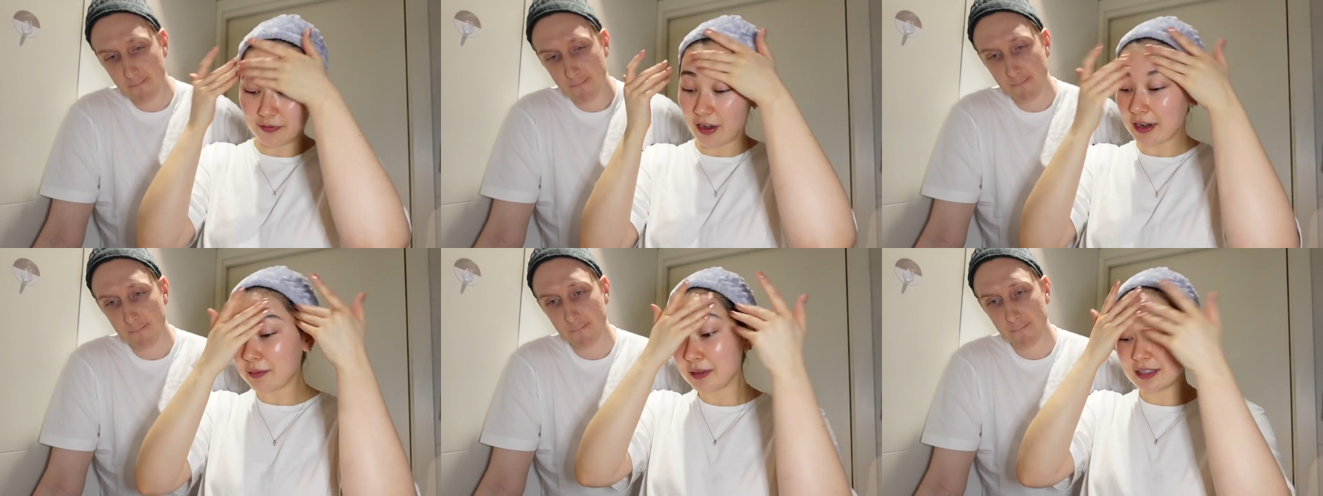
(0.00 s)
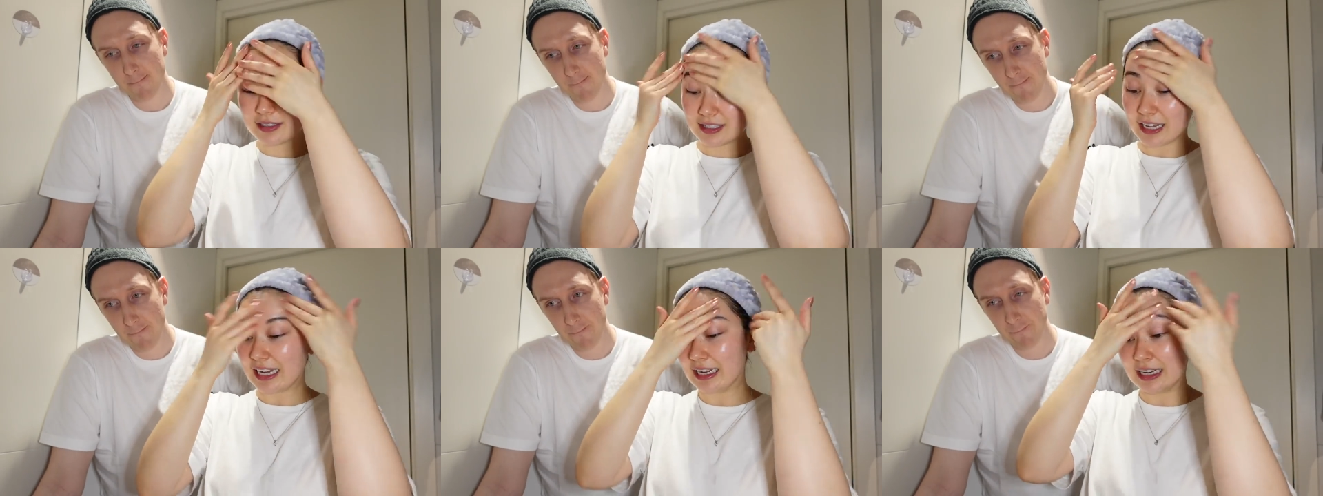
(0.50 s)
Speaker 1: Vitamin
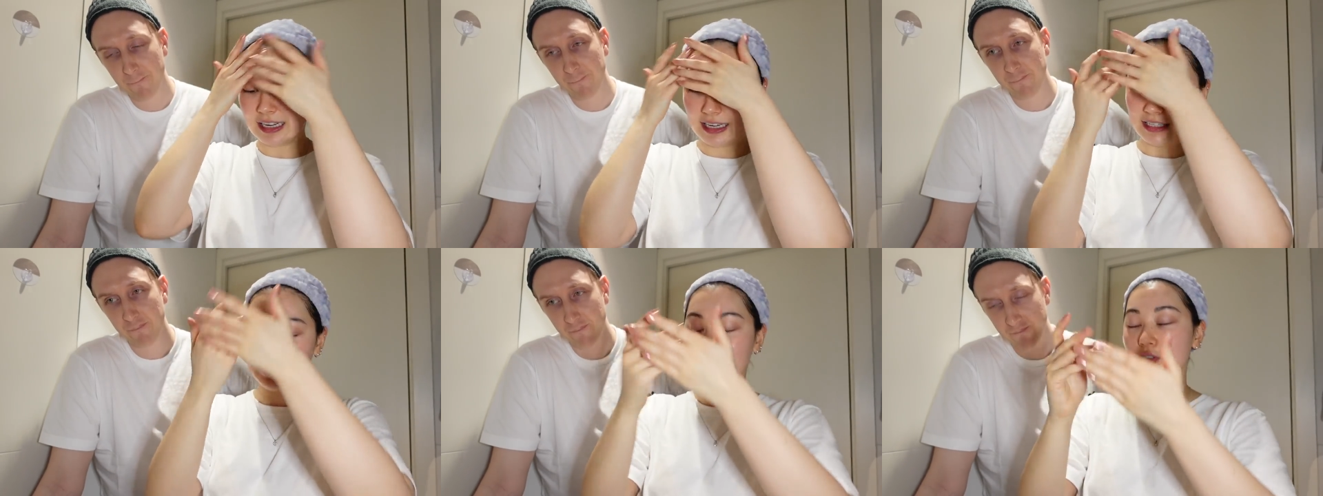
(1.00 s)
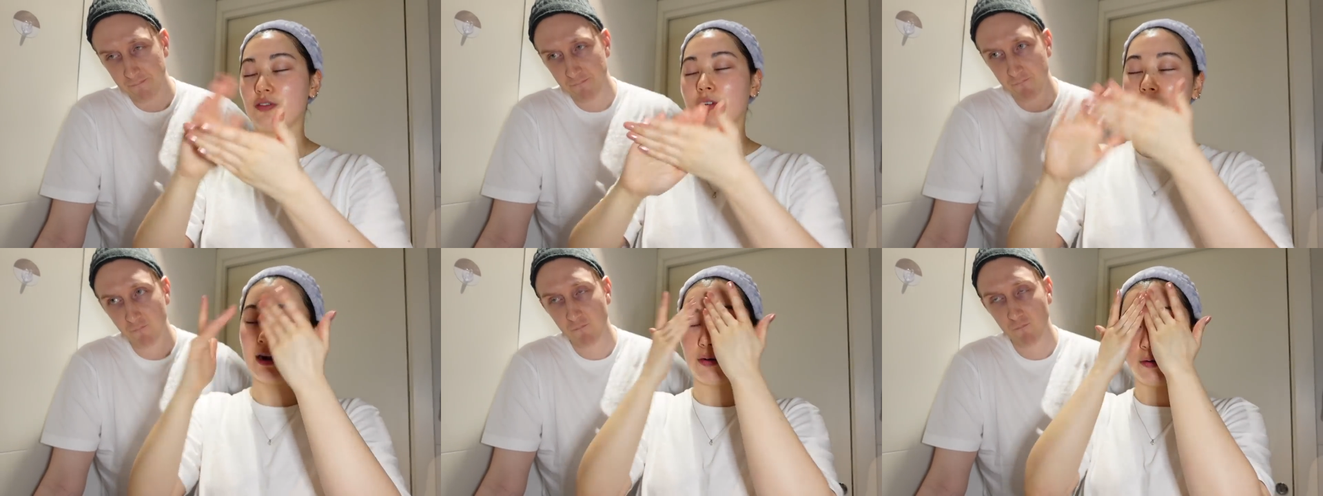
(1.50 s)
C in it isn't
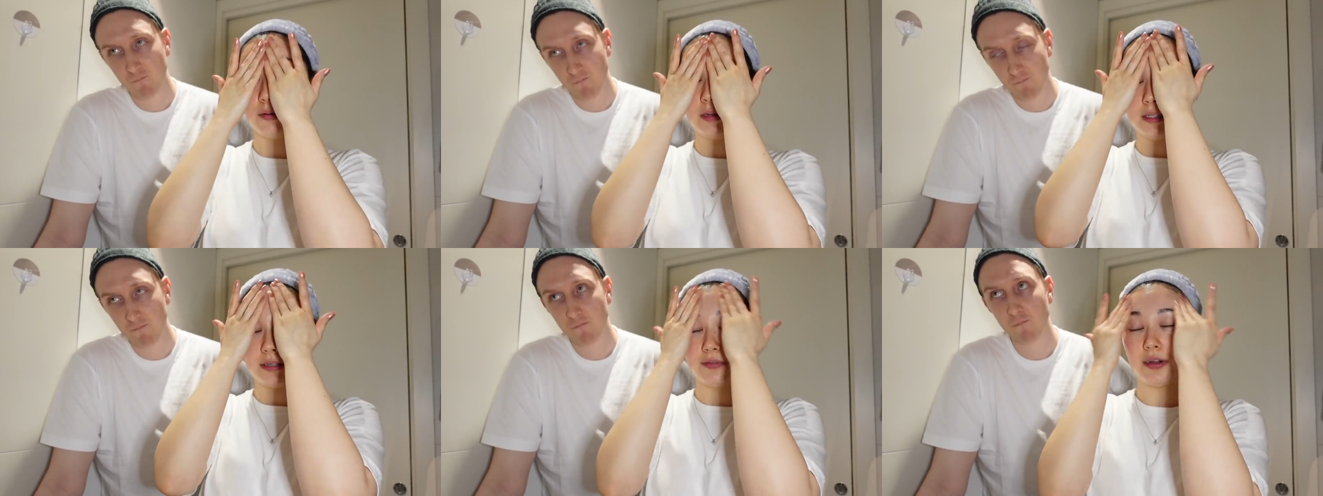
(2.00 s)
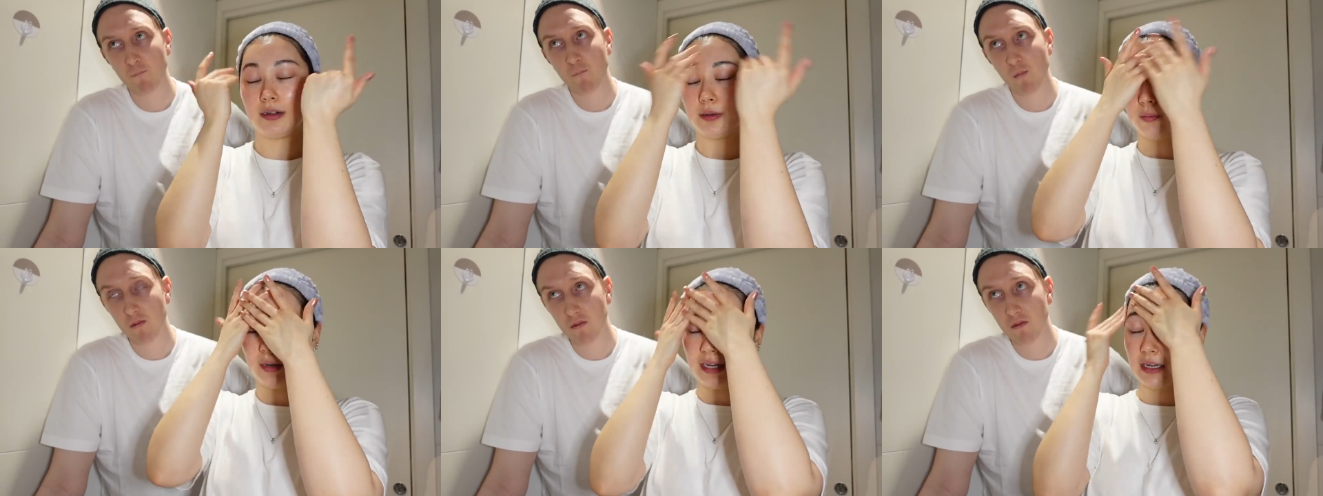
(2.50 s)
strong at all. It's a
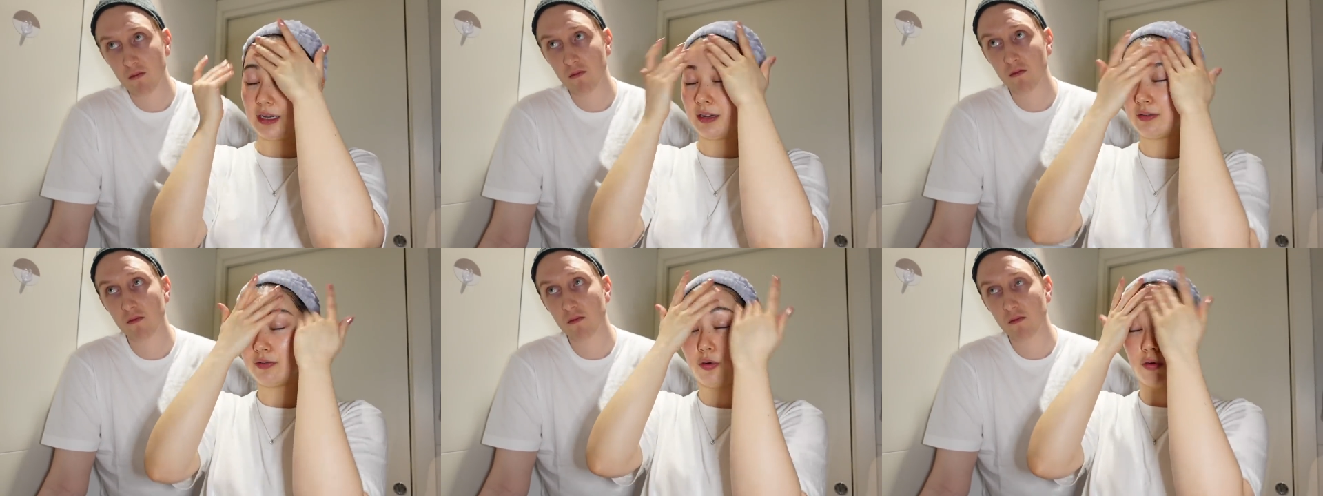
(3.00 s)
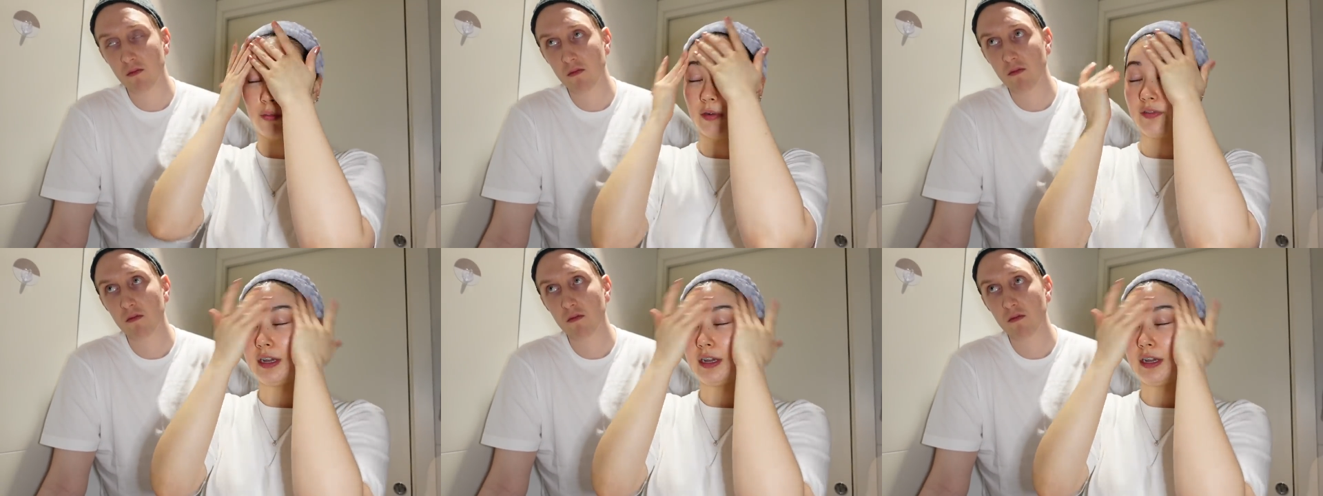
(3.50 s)
very weak form of